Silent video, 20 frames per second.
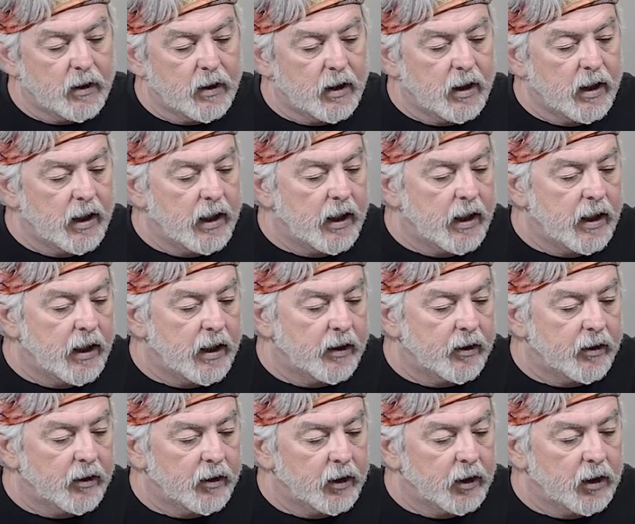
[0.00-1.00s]
And
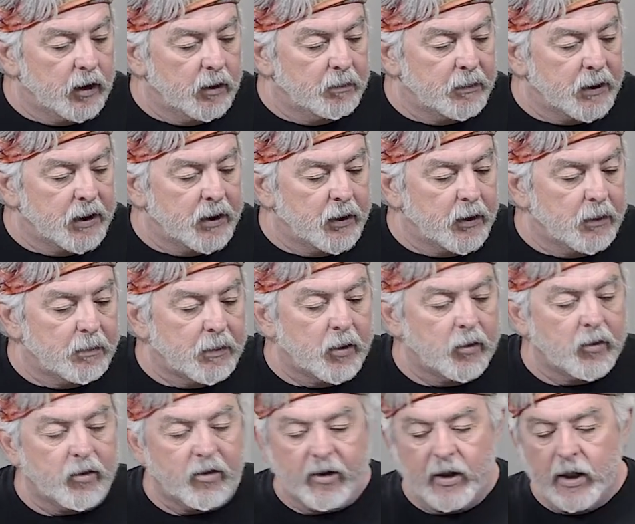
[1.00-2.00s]
a little bit of the
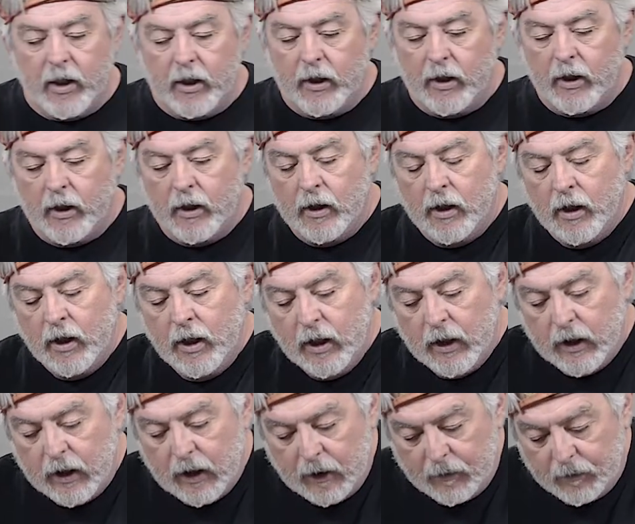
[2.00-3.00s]
burnt sienna.
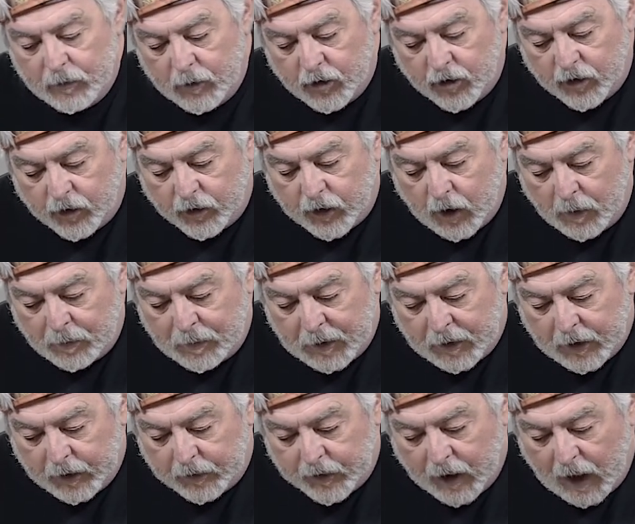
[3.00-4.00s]
I'm just up at
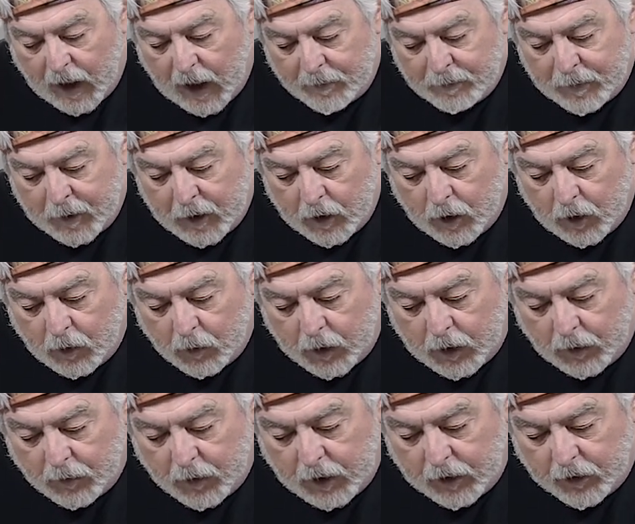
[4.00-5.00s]
the top here. What I
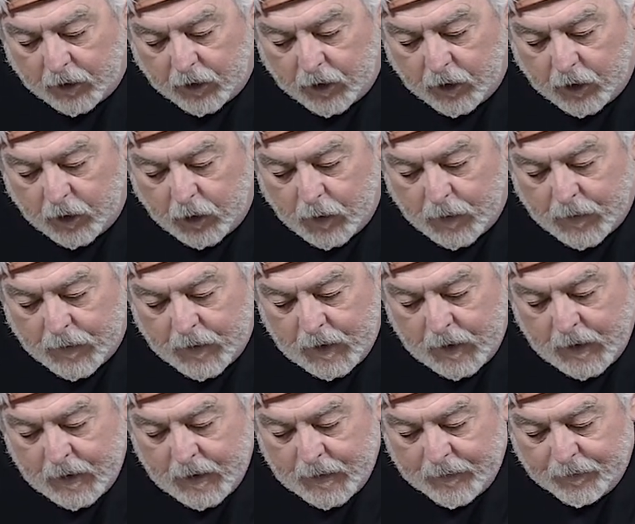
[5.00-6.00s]
want to do
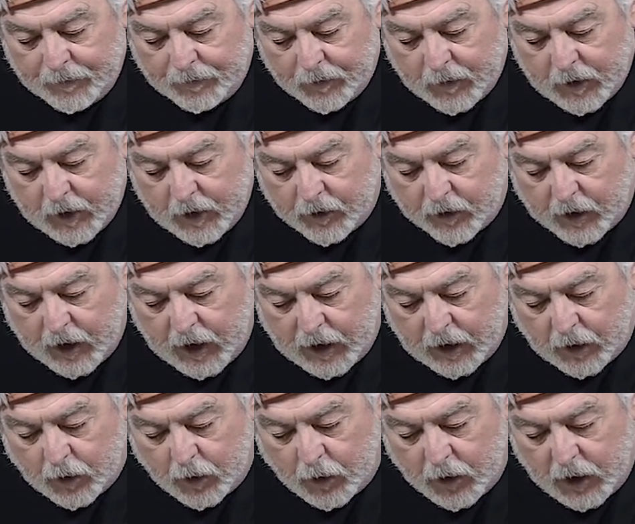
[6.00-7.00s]
is kind
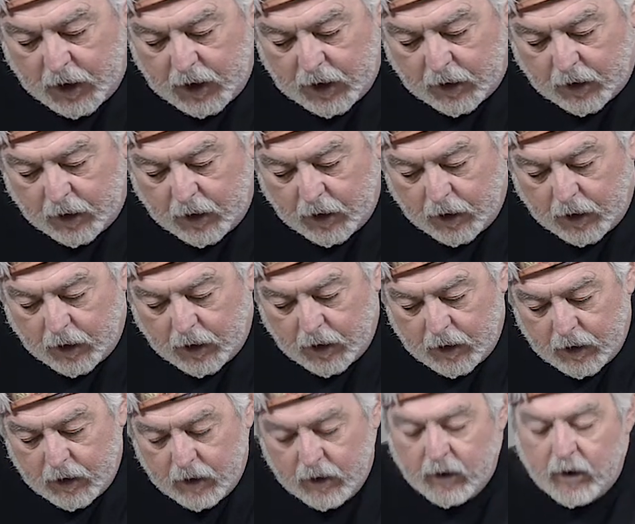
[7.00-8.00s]
of create the
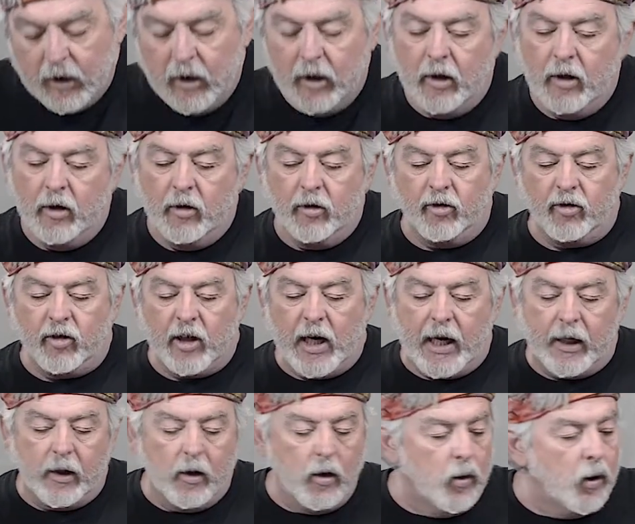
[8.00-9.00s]

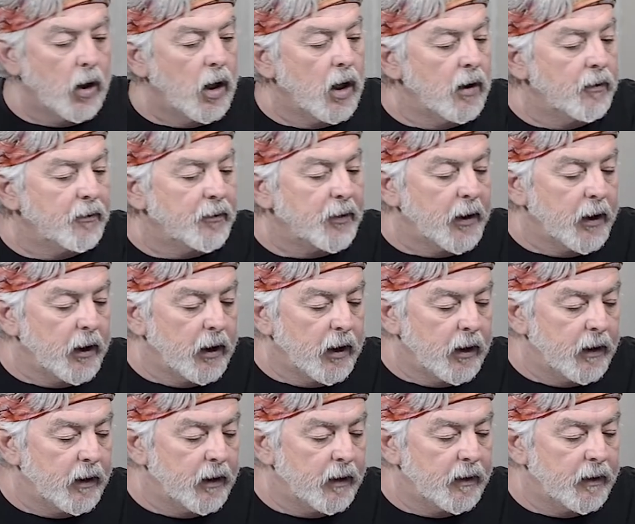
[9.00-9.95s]
shadow of the